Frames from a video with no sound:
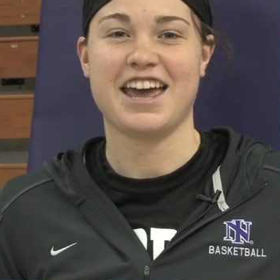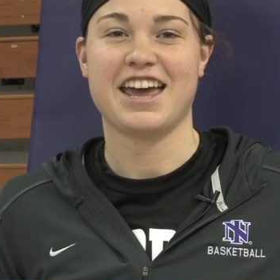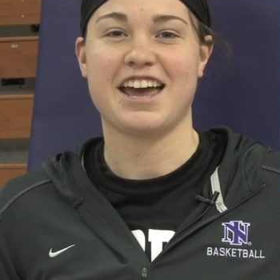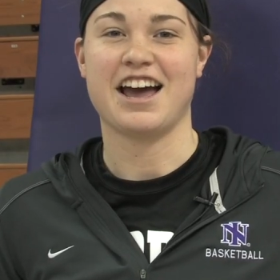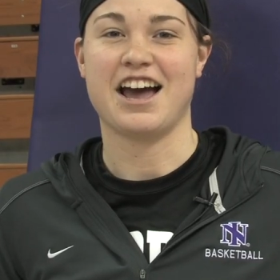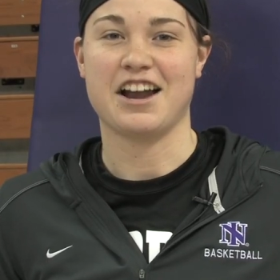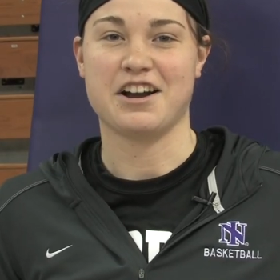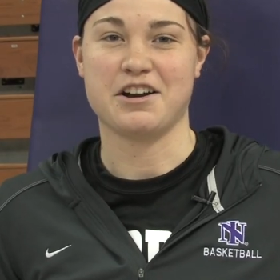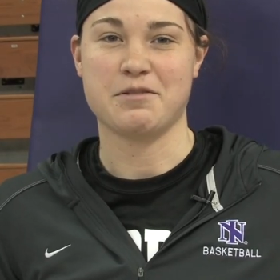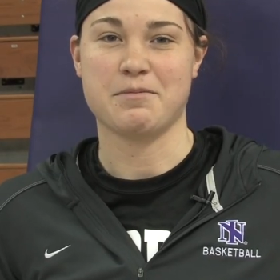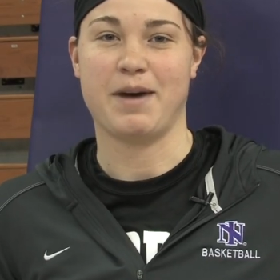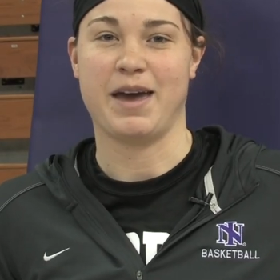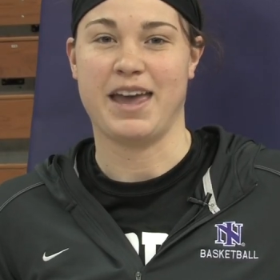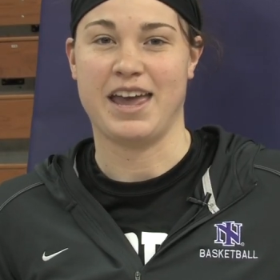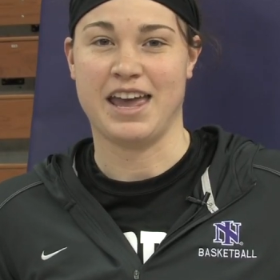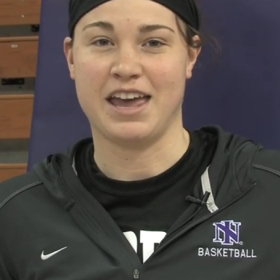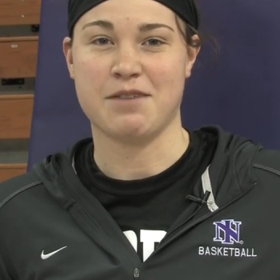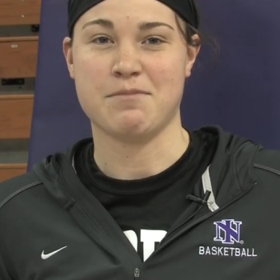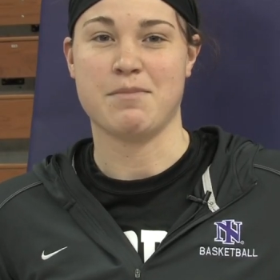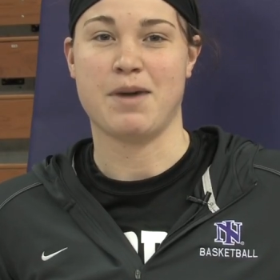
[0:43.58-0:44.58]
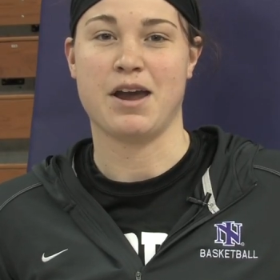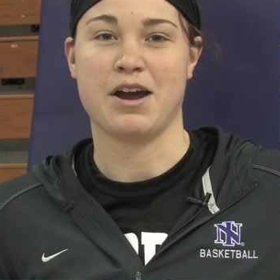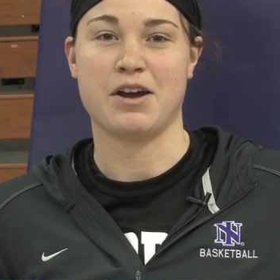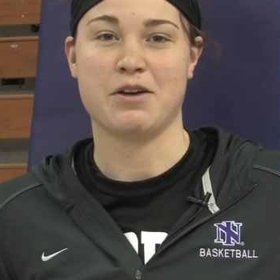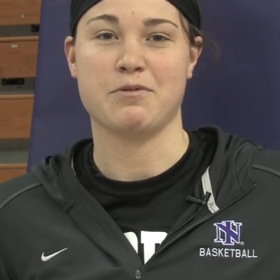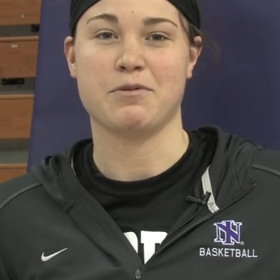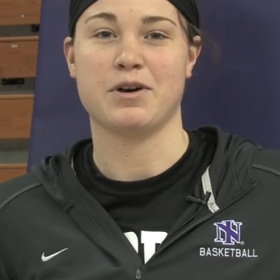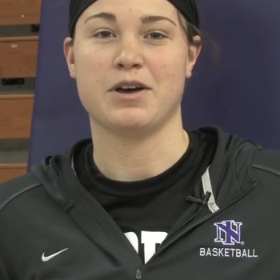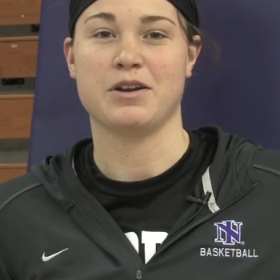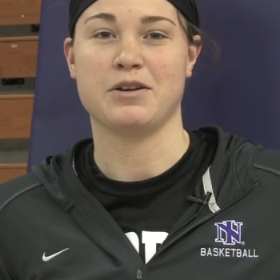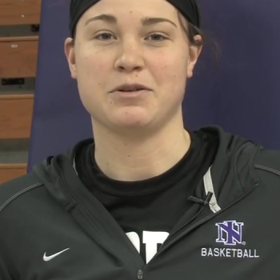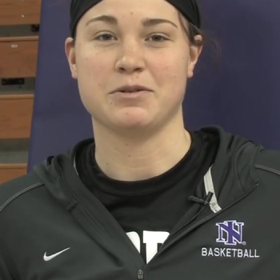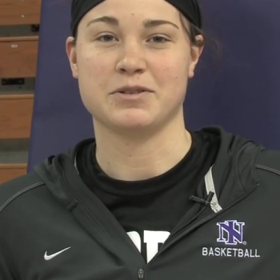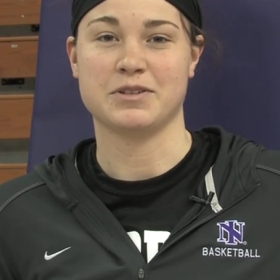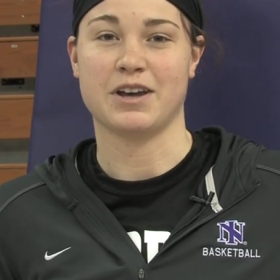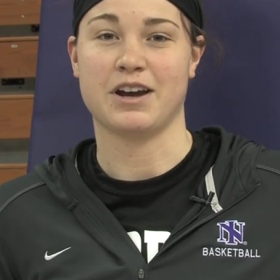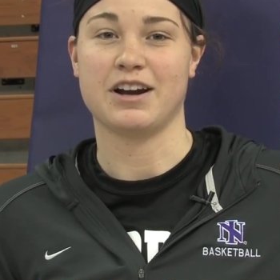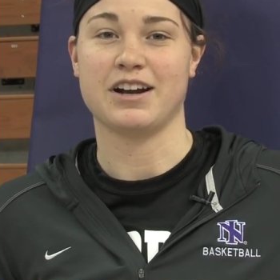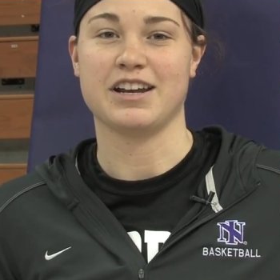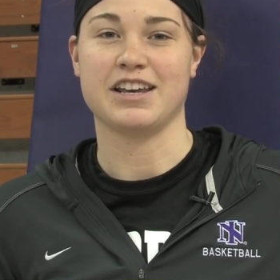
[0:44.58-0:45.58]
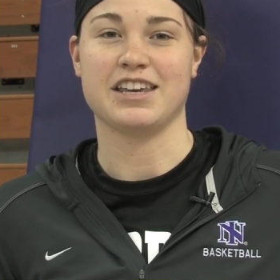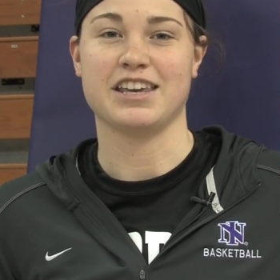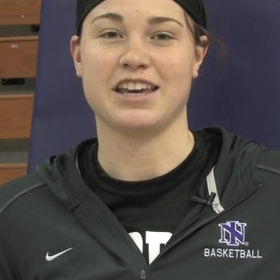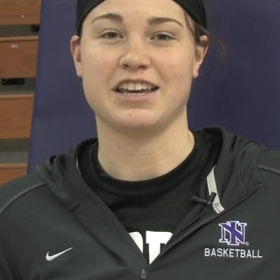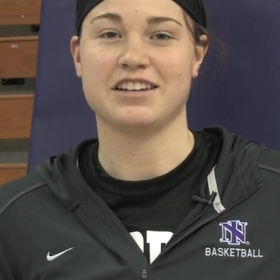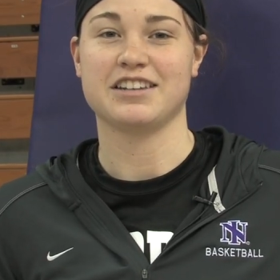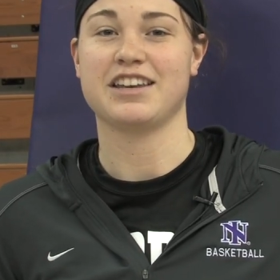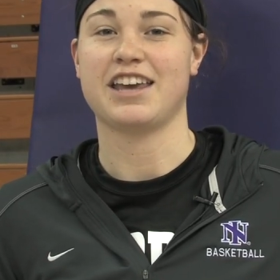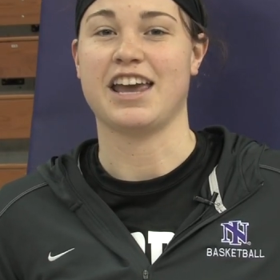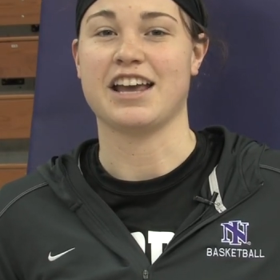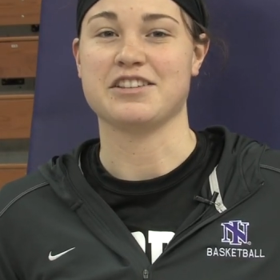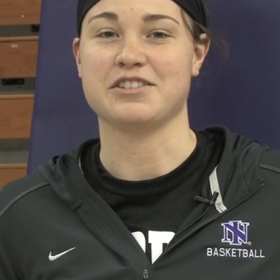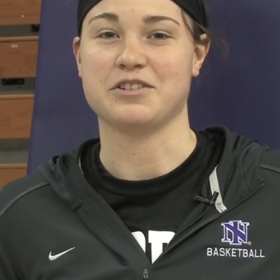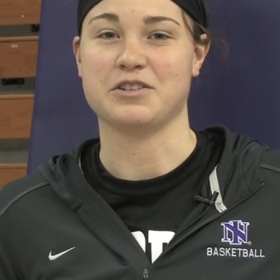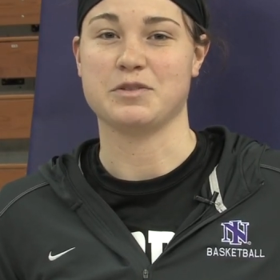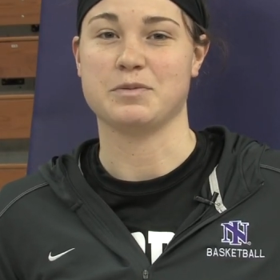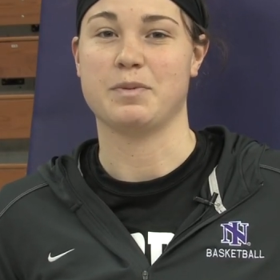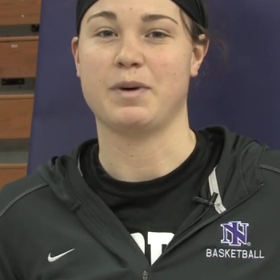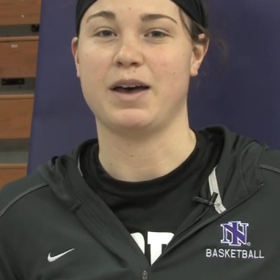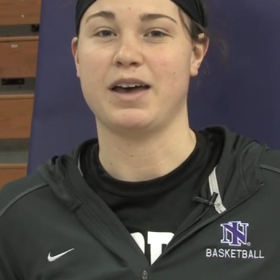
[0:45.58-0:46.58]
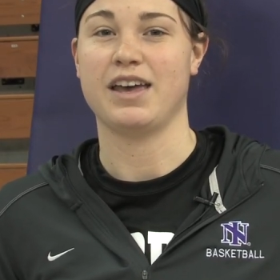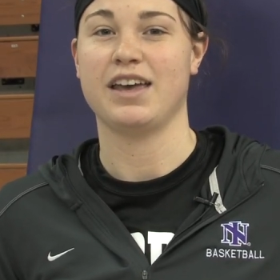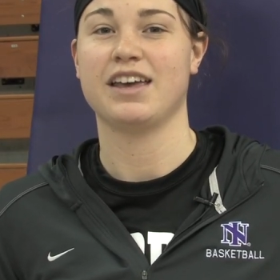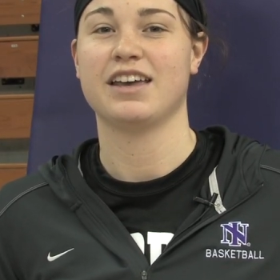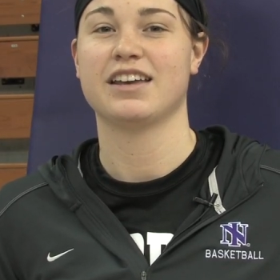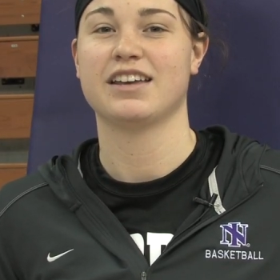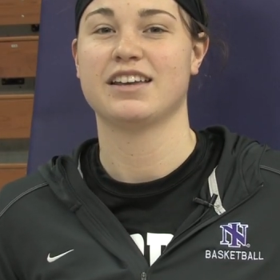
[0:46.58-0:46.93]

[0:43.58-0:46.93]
I honor my Aunt Mary Wood who's already kicked cancer's butt.